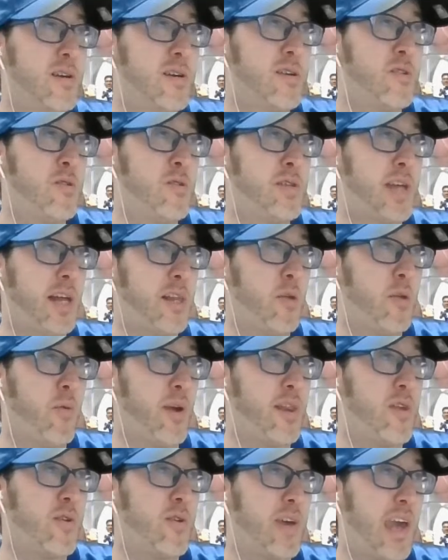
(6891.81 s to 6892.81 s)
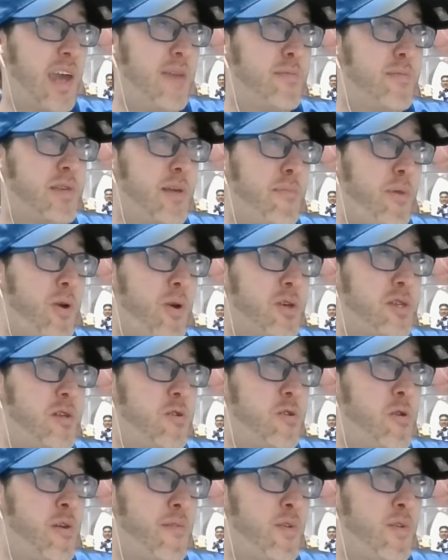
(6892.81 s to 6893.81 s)
You attended one of their games at Boston
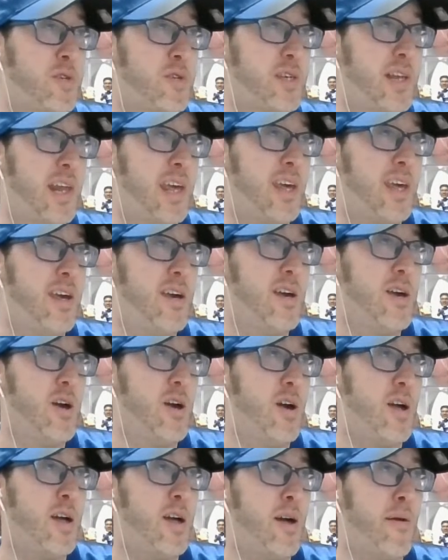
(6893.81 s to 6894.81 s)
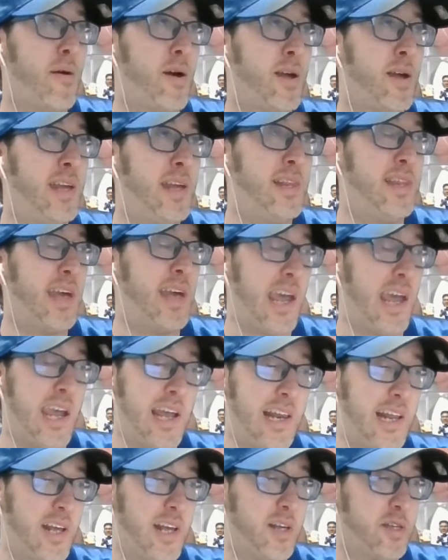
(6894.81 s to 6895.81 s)
University in the
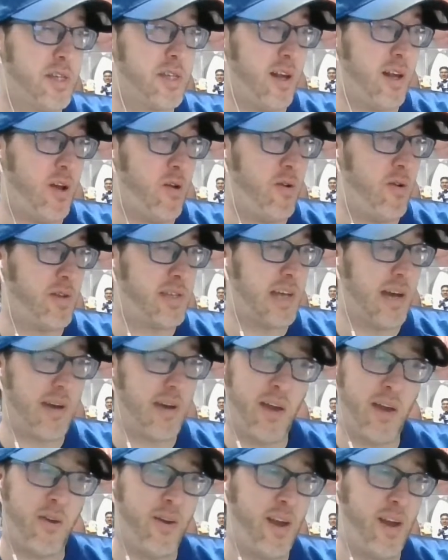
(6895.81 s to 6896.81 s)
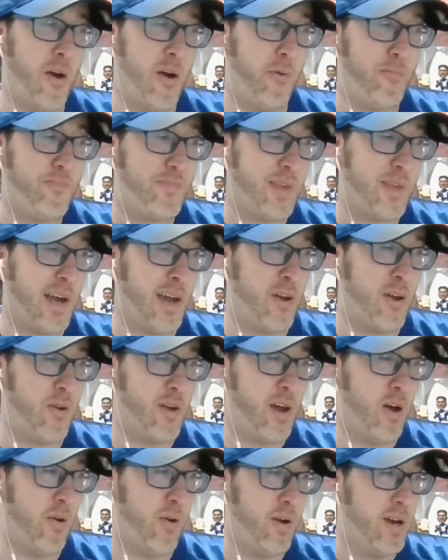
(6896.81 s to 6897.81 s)
80s. A long time. I don't know. I don't
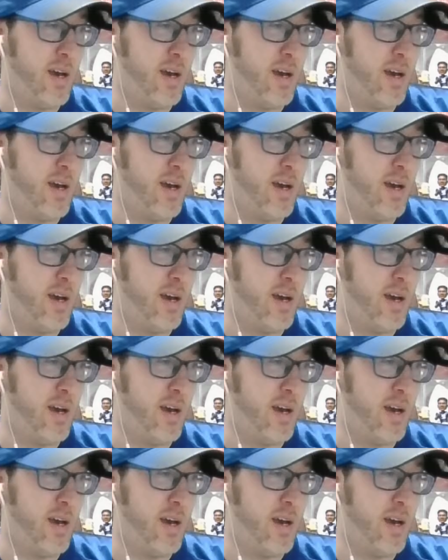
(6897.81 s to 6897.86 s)
know.